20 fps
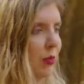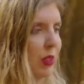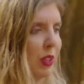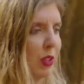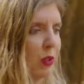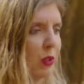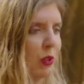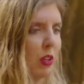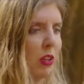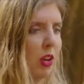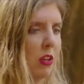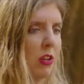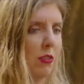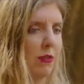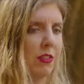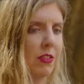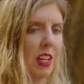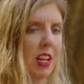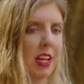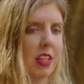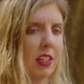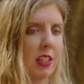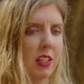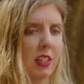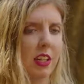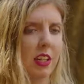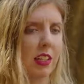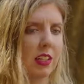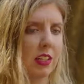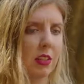We do a lot of things
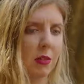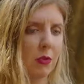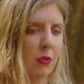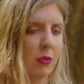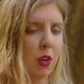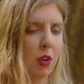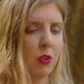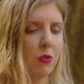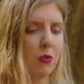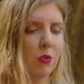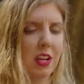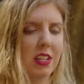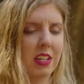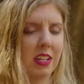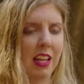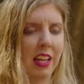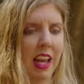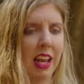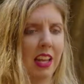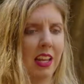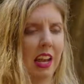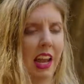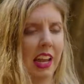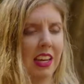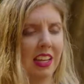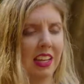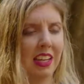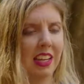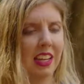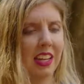like not writing
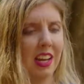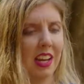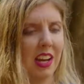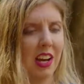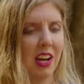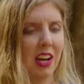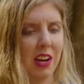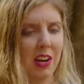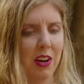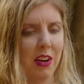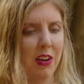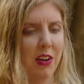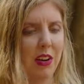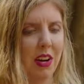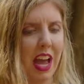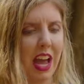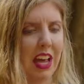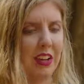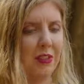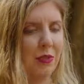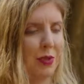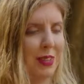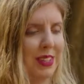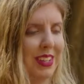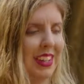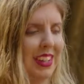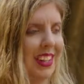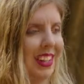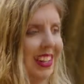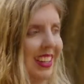any
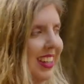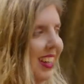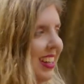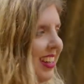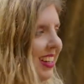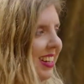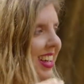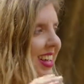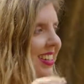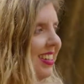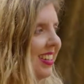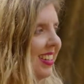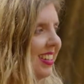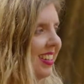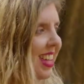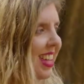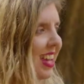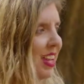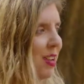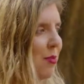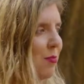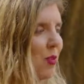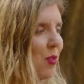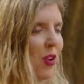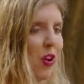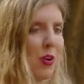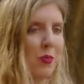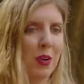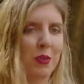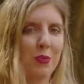handwritten letters
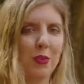anymore, but